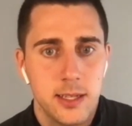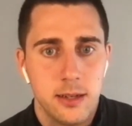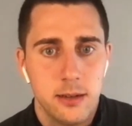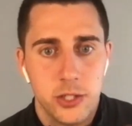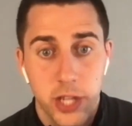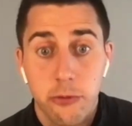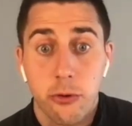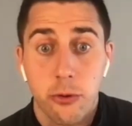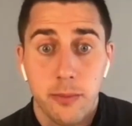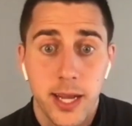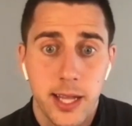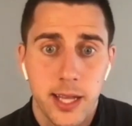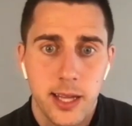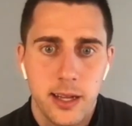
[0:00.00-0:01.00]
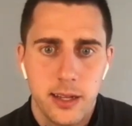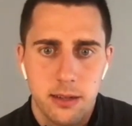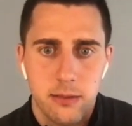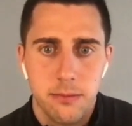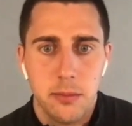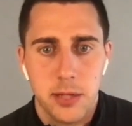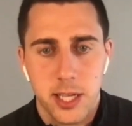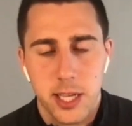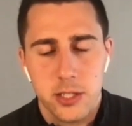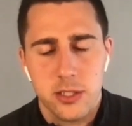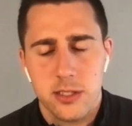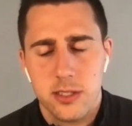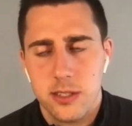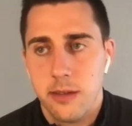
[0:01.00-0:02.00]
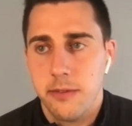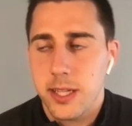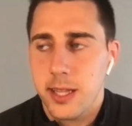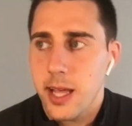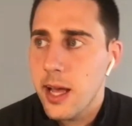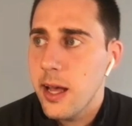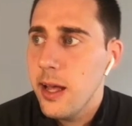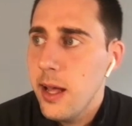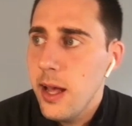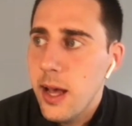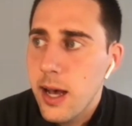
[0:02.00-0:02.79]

and general media and publications and stuff like that.